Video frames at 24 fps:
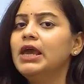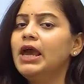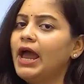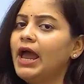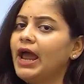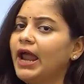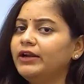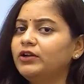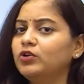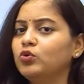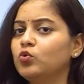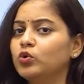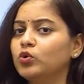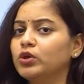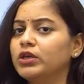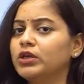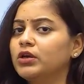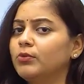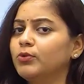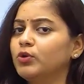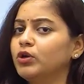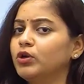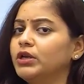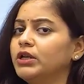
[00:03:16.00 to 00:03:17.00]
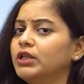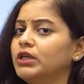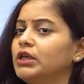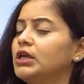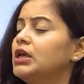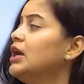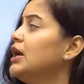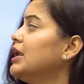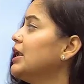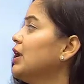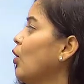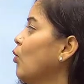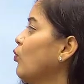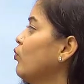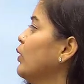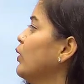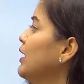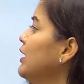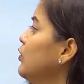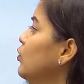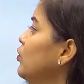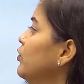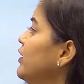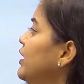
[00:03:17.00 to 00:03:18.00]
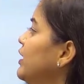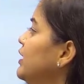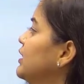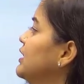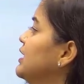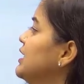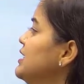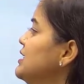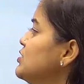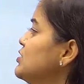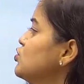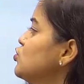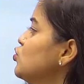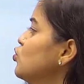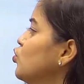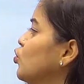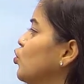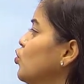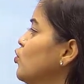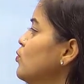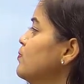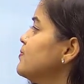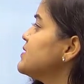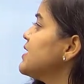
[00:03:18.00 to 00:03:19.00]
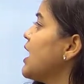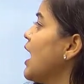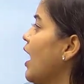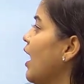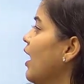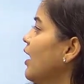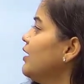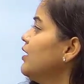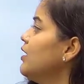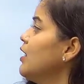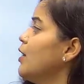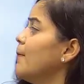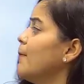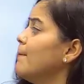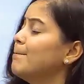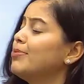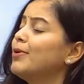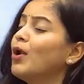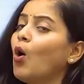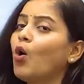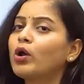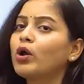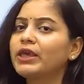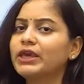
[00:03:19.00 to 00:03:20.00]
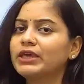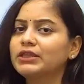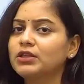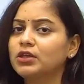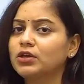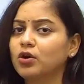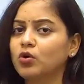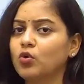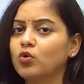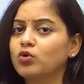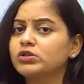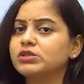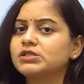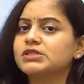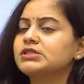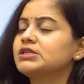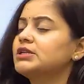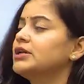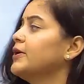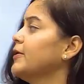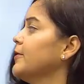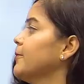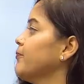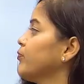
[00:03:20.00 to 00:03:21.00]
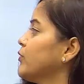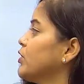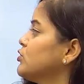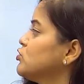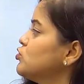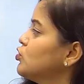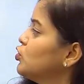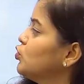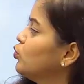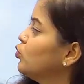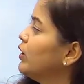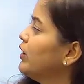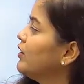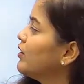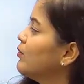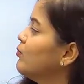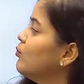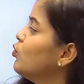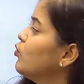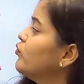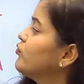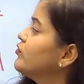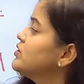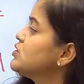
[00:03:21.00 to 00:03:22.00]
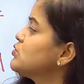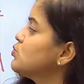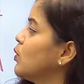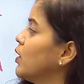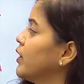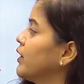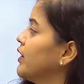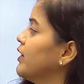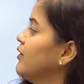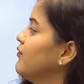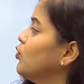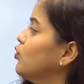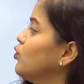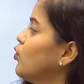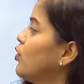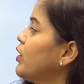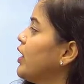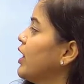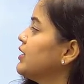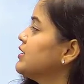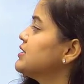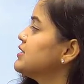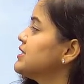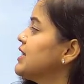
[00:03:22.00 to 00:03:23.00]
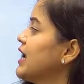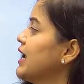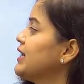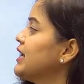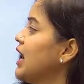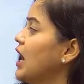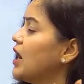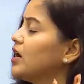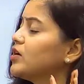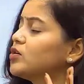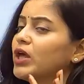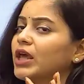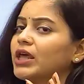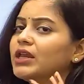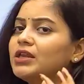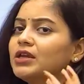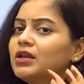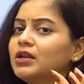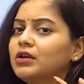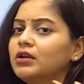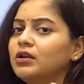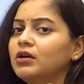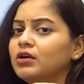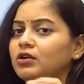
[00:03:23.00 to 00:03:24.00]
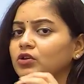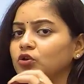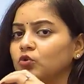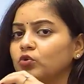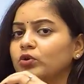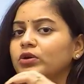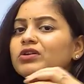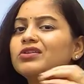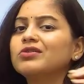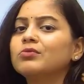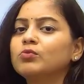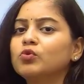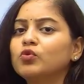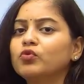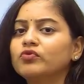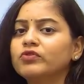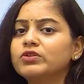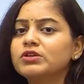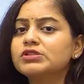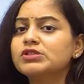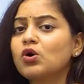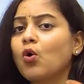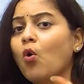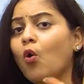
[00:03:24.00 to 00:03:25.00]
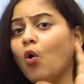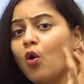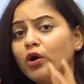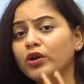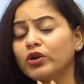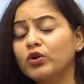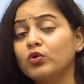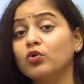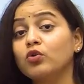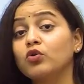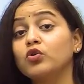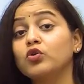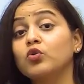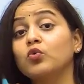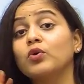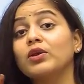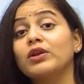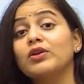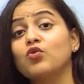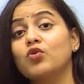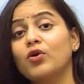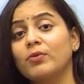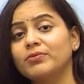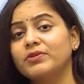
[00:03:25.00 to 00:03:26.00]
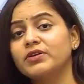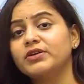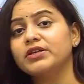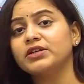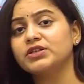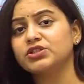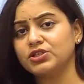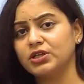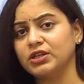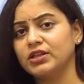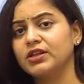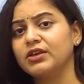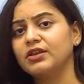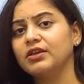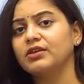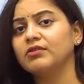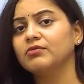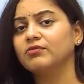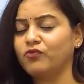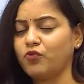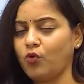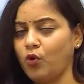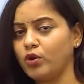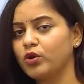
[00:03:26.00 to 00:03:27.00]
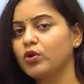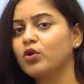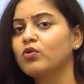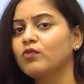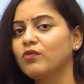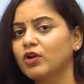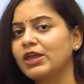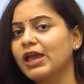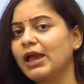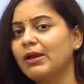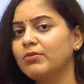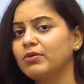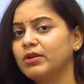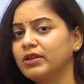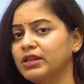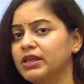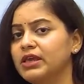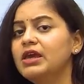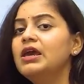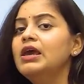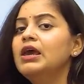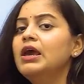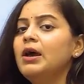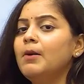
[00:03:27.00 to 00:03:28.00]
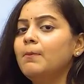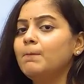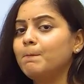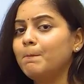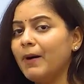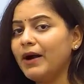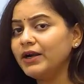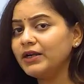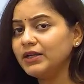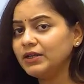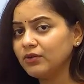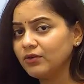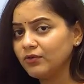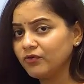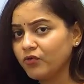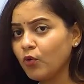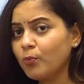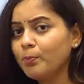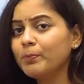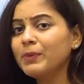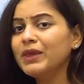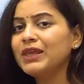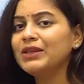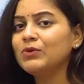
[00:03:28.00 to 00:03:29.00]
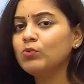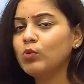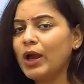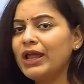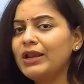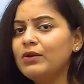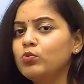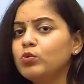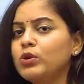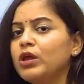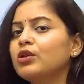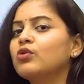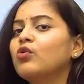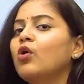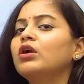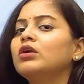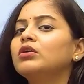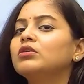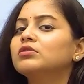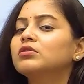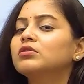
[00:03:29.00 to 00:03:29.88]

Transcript: and Kuki community now we know that these two groups are blocking the roads so you can remove this word if you don't understand arterial you can remove this or you know you can look up the dictionary for your vocabulary but for meanwhile we are not